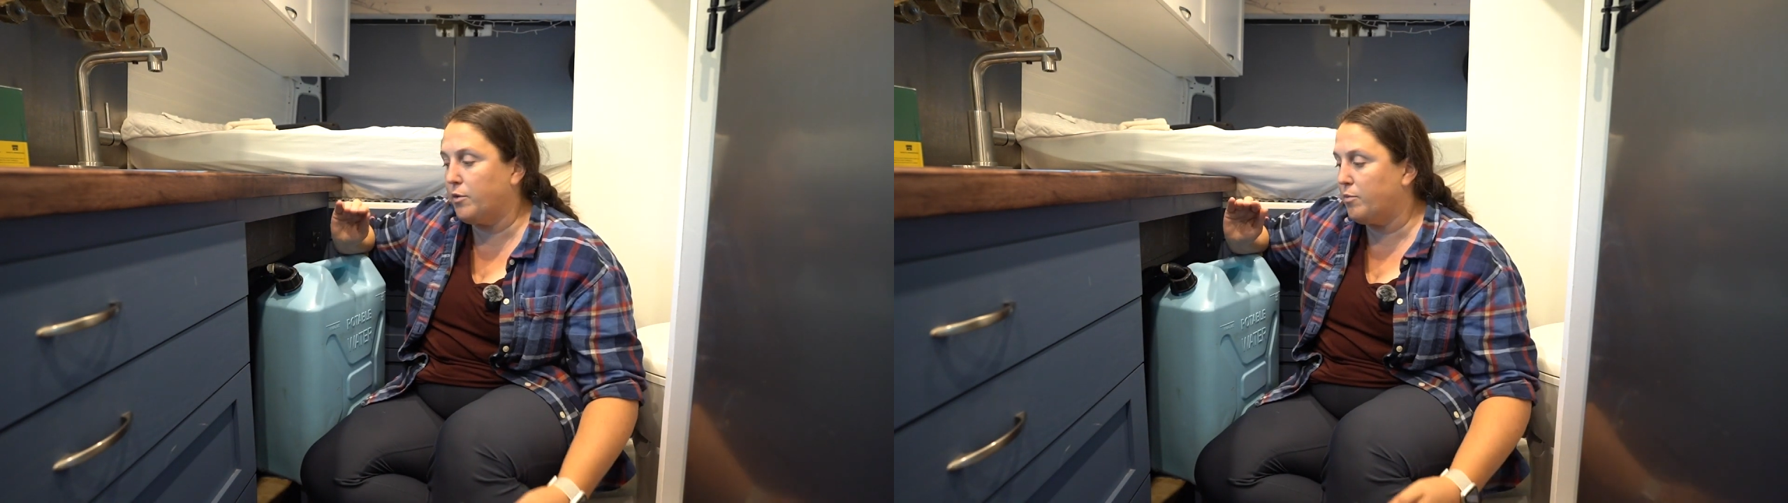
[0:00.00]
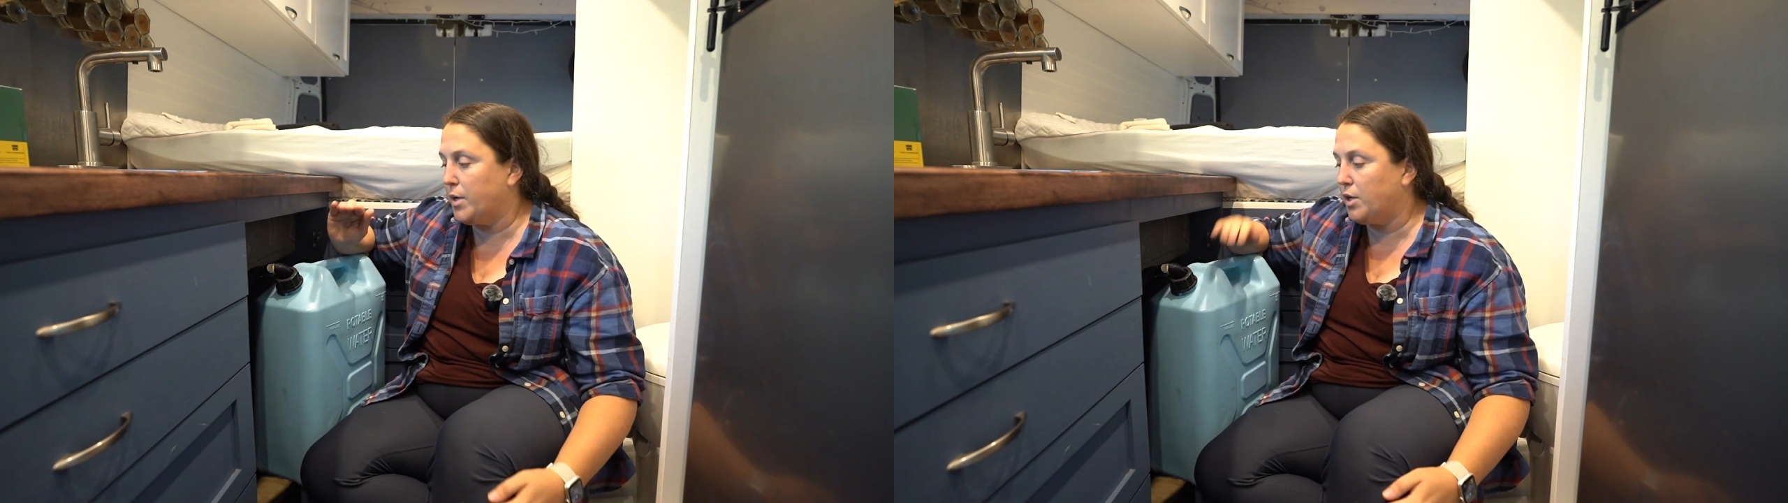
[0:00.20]

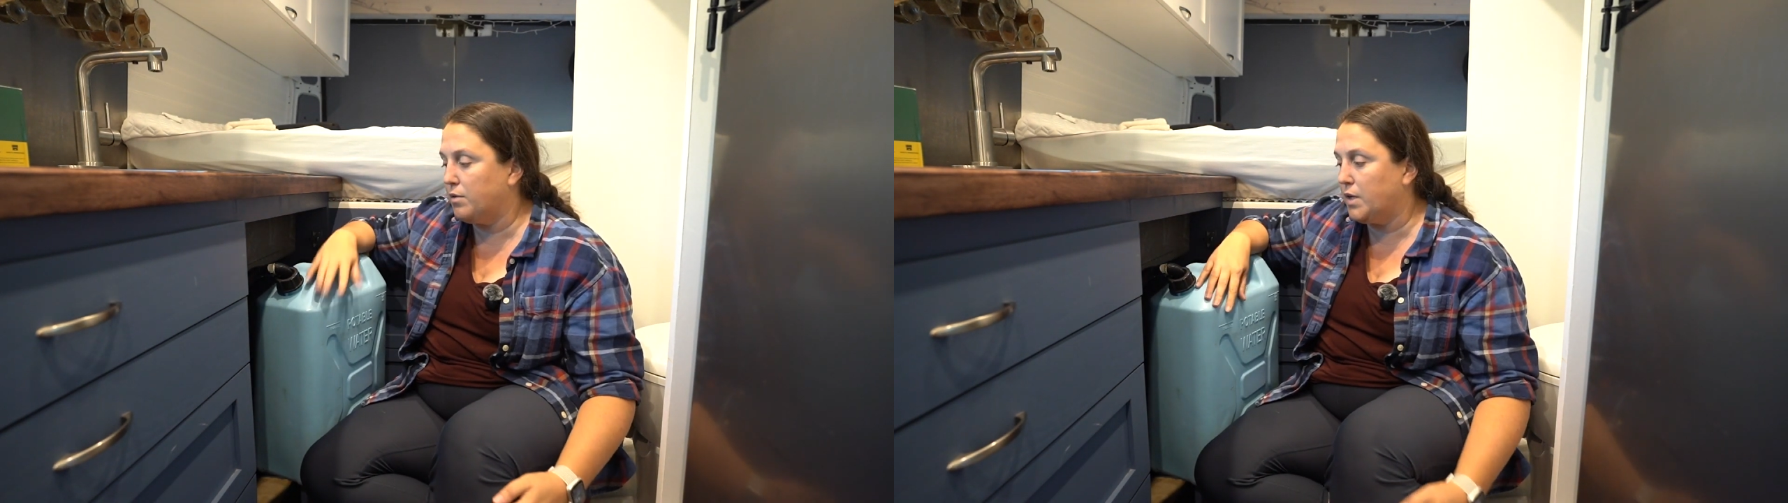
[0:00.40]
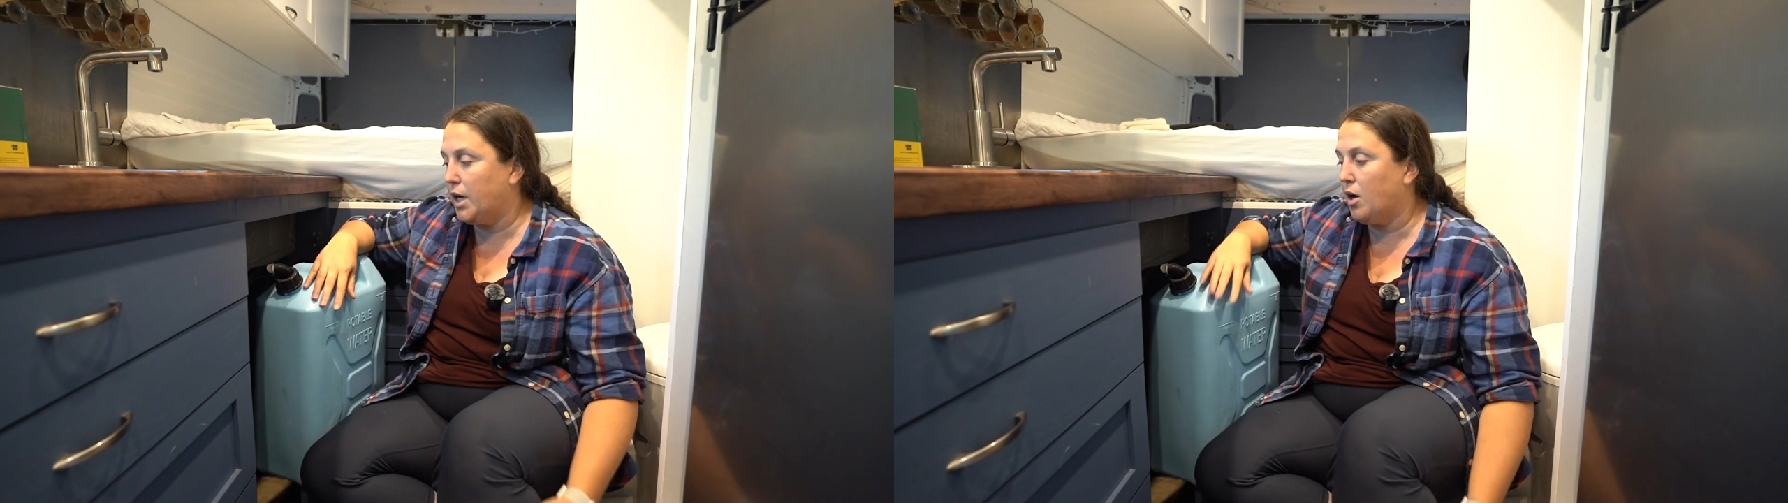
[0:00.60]
we've been
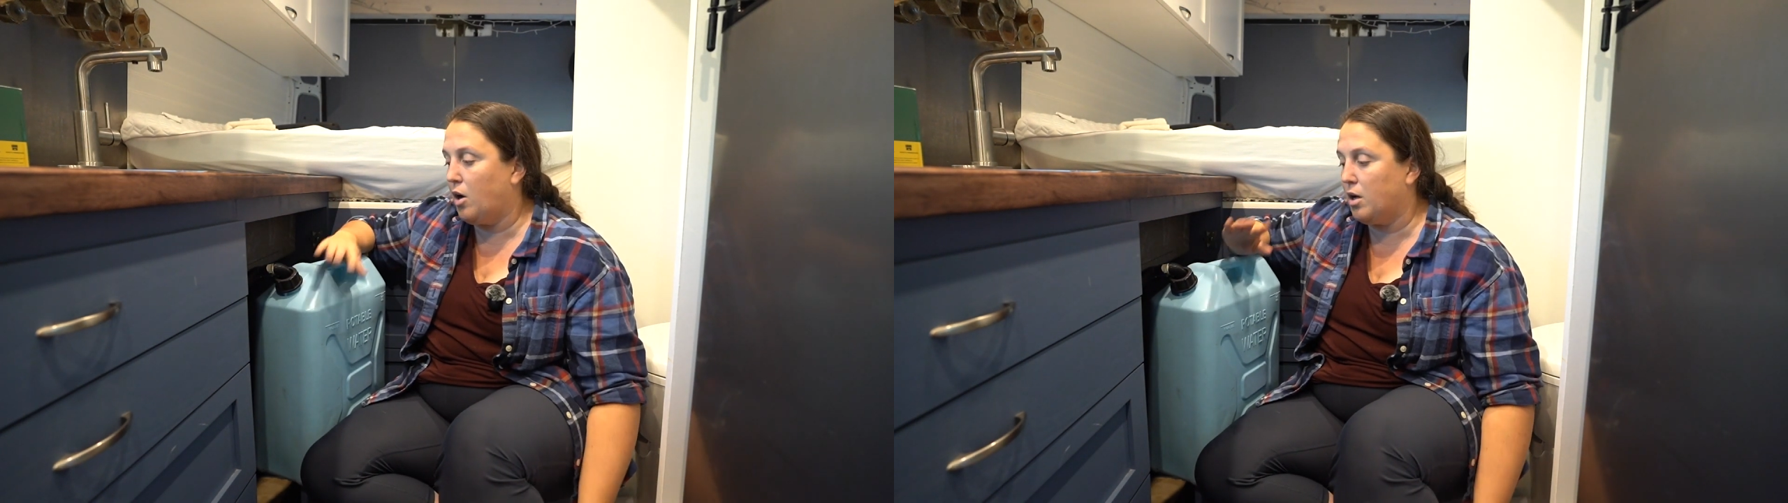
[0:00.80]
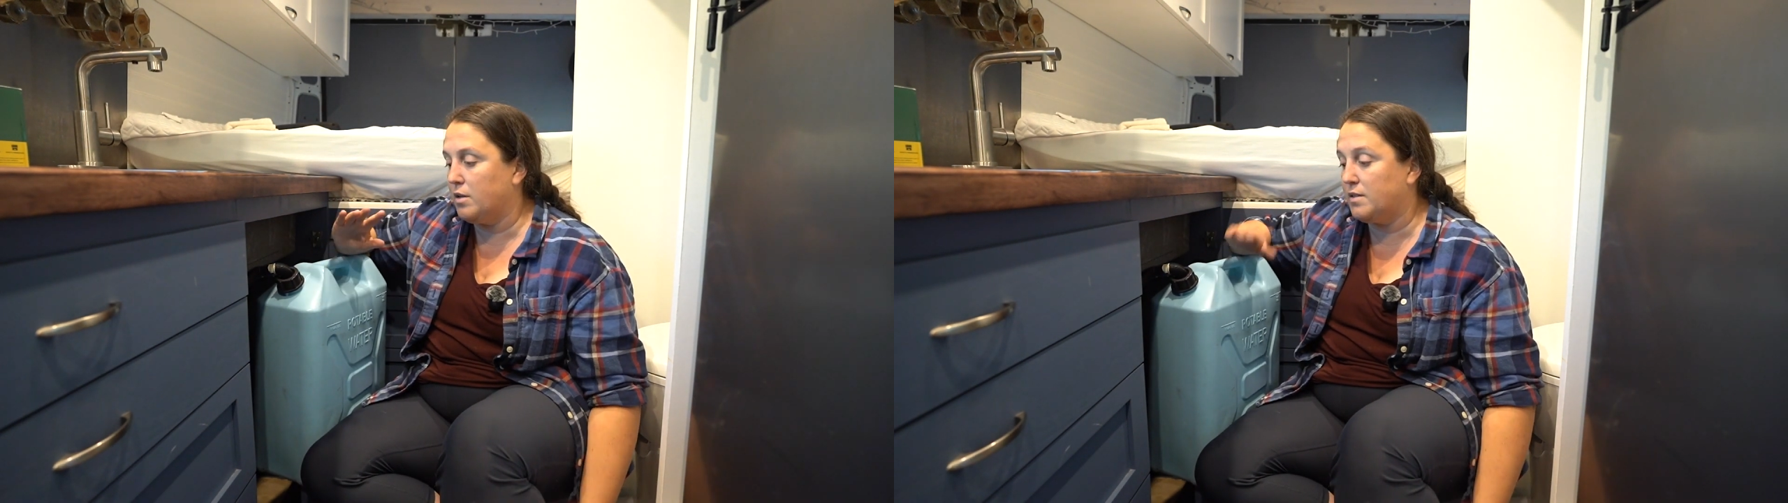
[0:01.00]
using
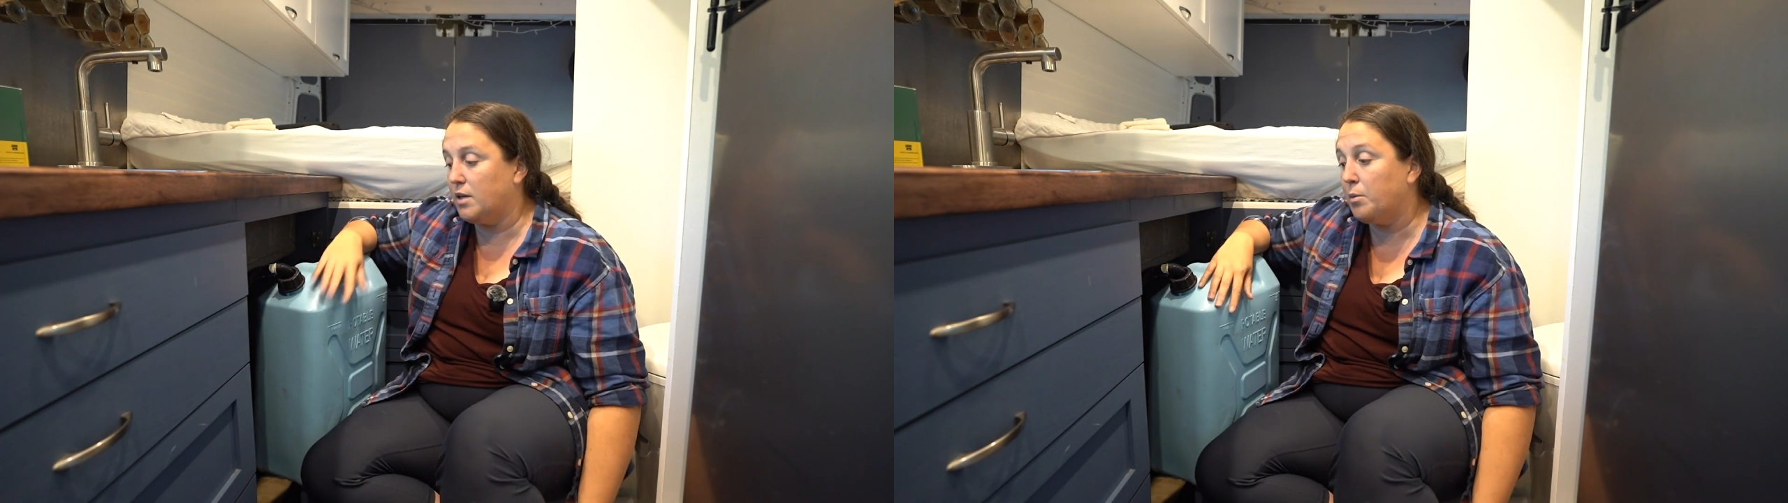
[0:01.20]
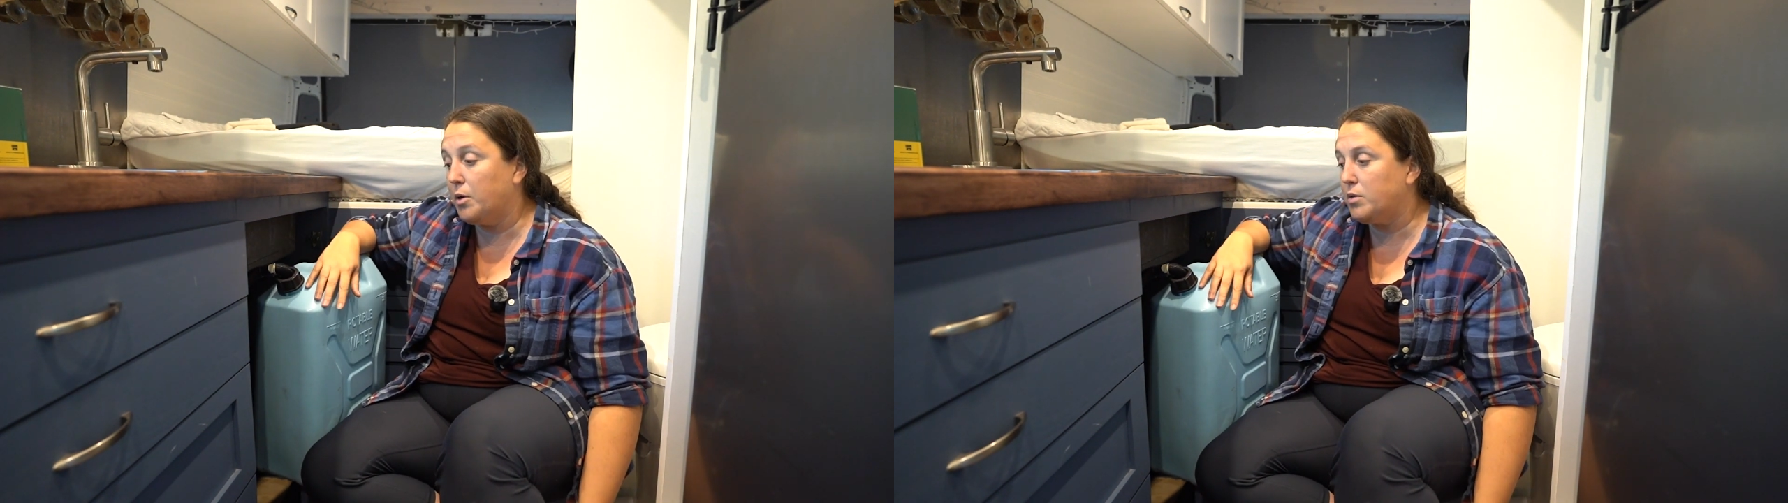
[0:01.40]
on the
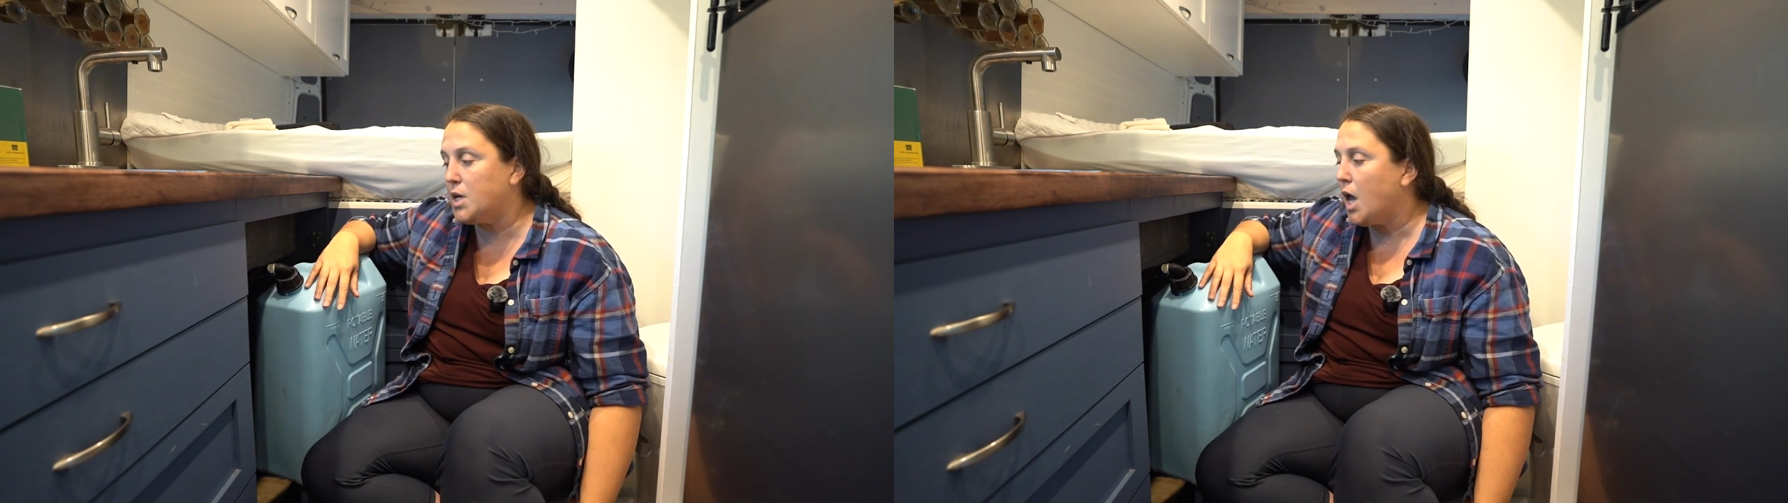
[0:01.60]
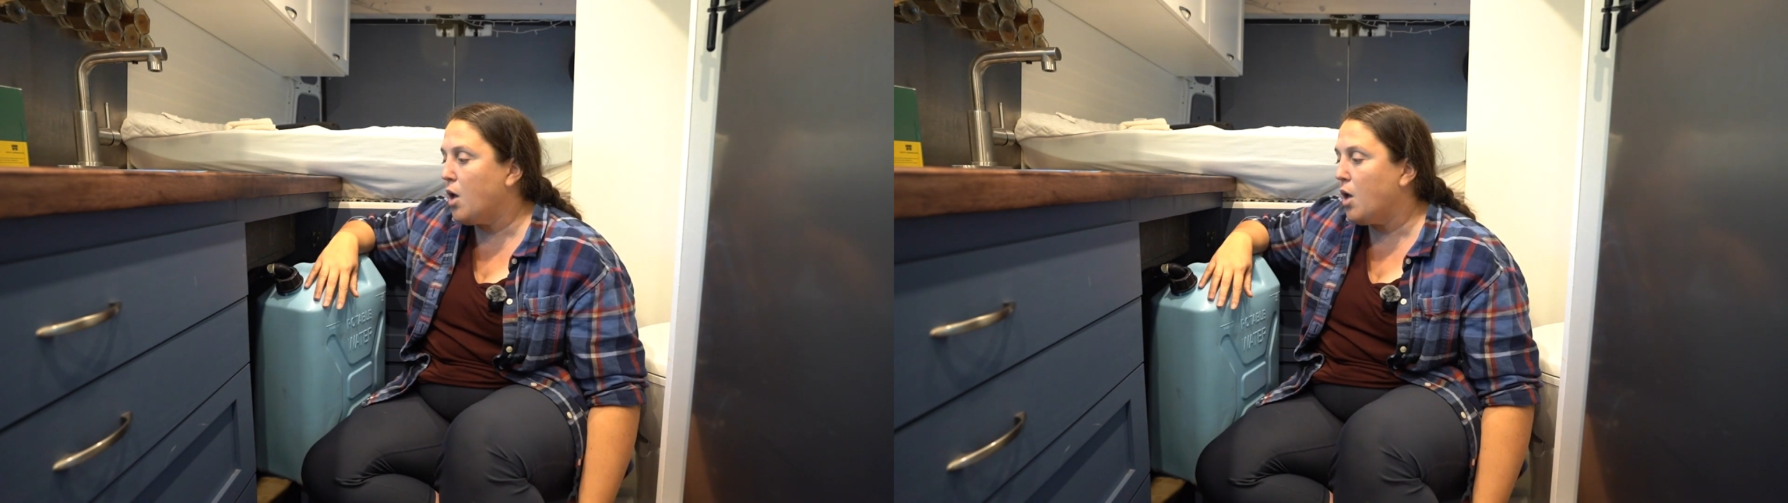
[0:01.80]
sailboat